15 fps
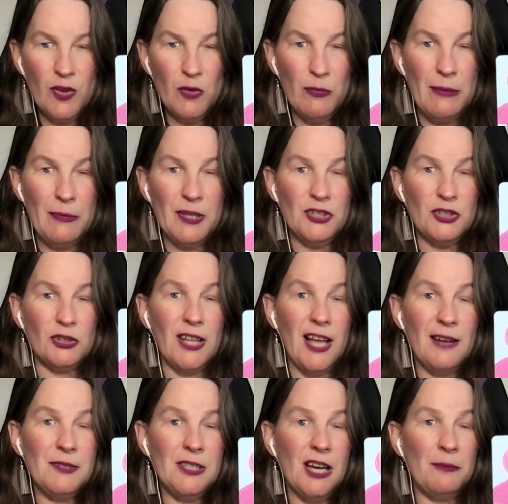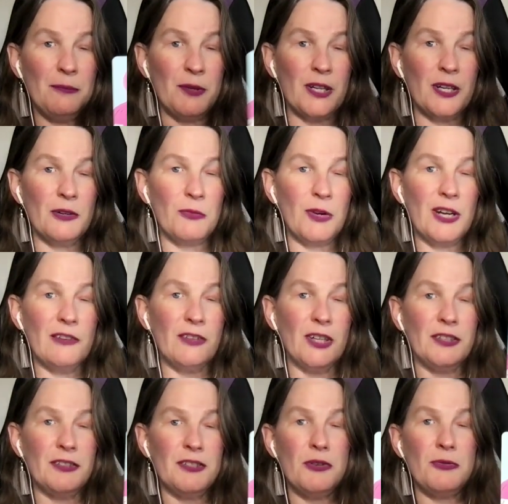Maybe it's your laptop or your whatever
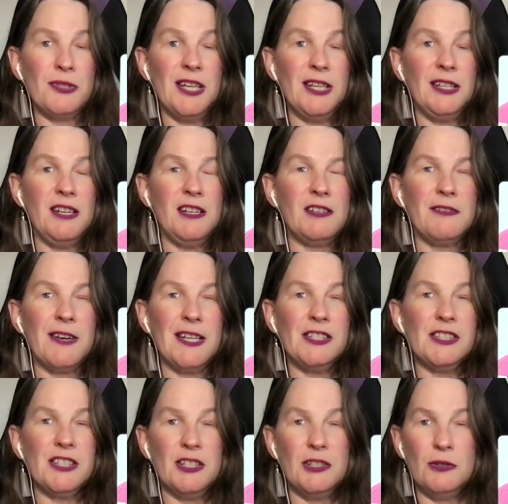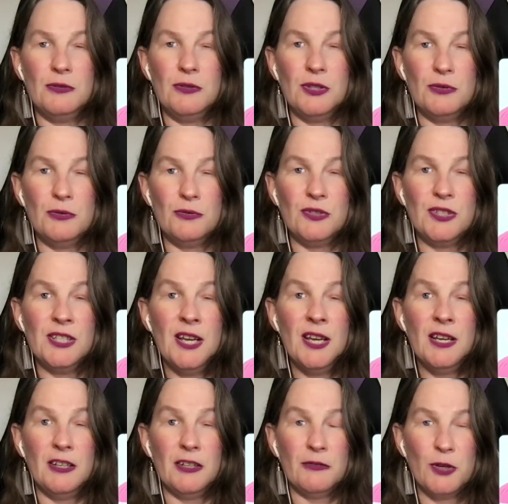other note-taking device that you use,
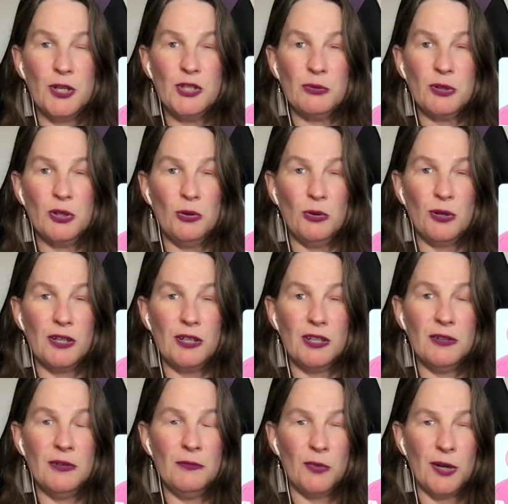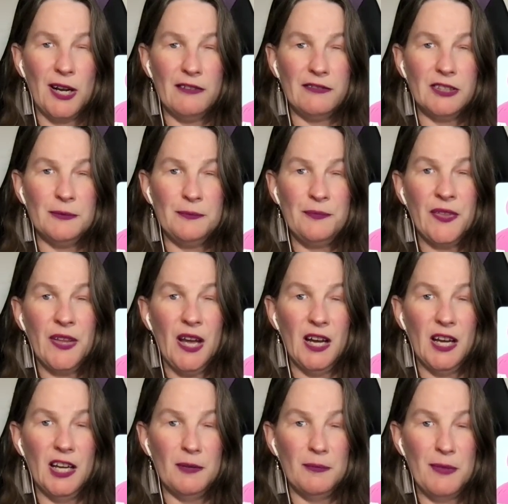your voice recorder, whatever.
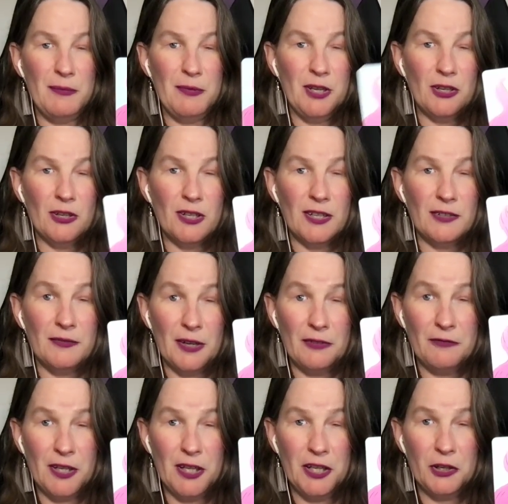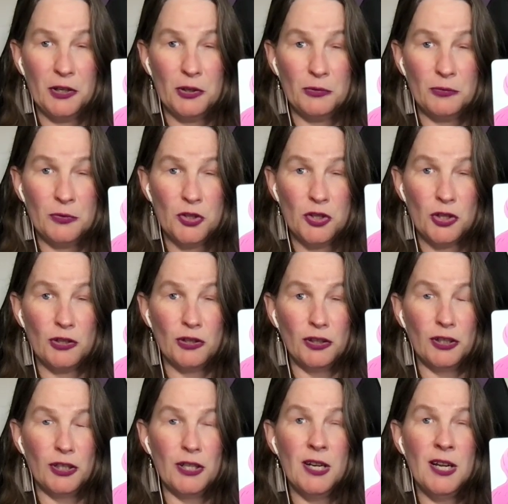Maybe you're a video
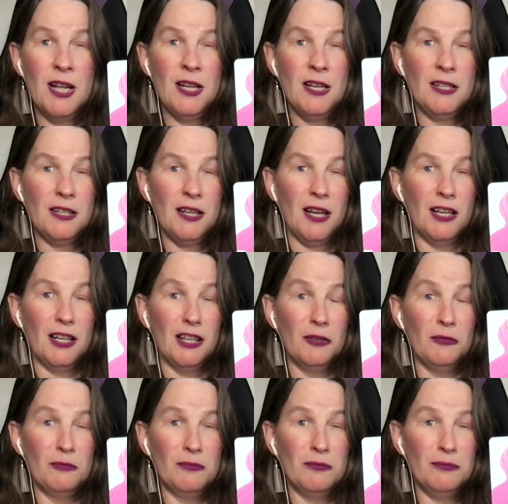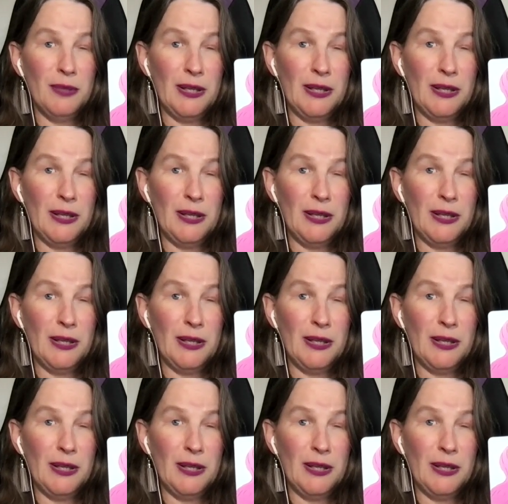journaler. I